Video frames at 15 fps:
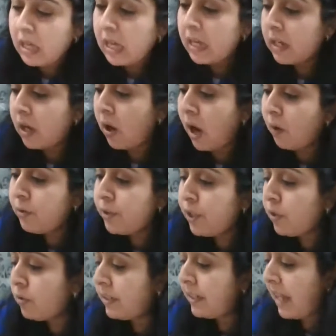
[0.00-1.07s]
Now, how do
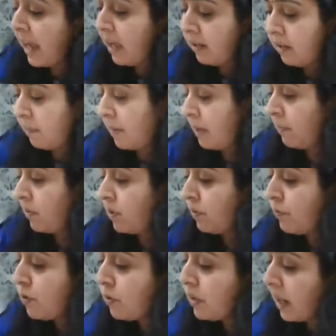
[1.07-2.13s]
you tear the paper? If
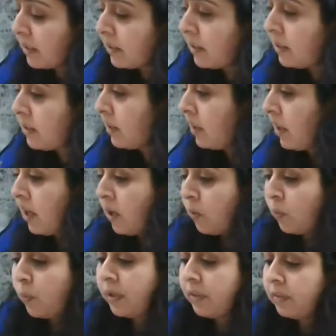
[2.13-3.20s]
you cut it
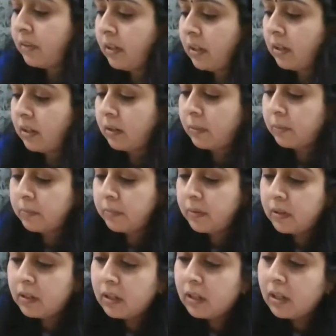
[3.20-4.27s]
with
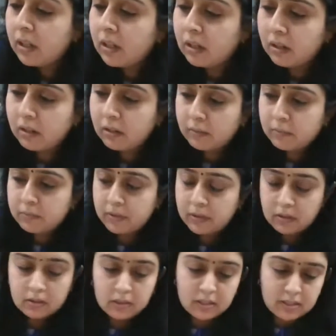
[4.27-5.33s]

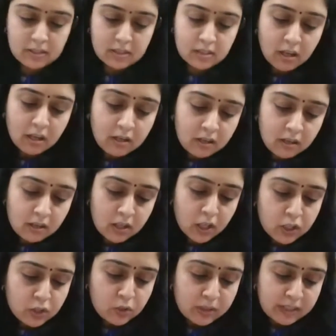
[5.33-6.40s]
the scissor,
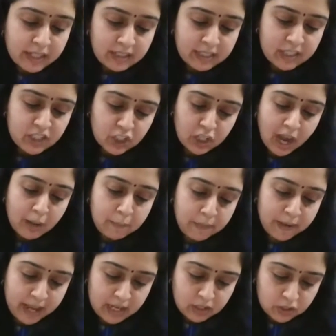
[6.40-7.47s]
you will get the sharp
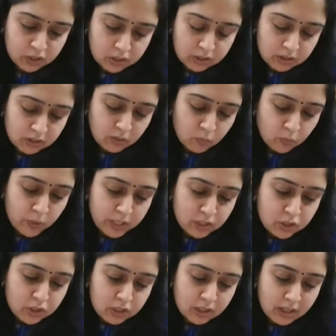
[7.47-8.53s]
edge,
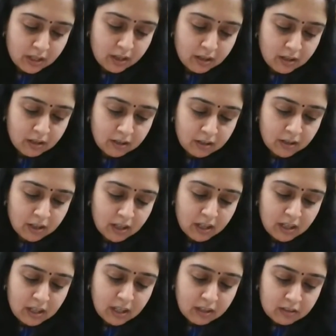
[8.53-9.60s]
which
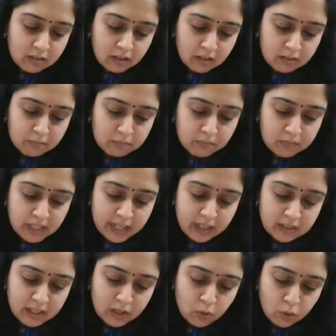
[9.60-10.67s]

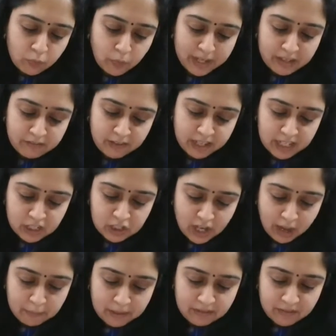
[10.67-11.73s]
they look very, very
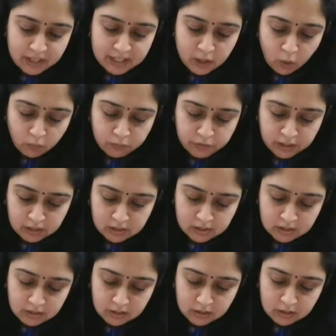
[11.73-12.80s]
sharp and very obvious.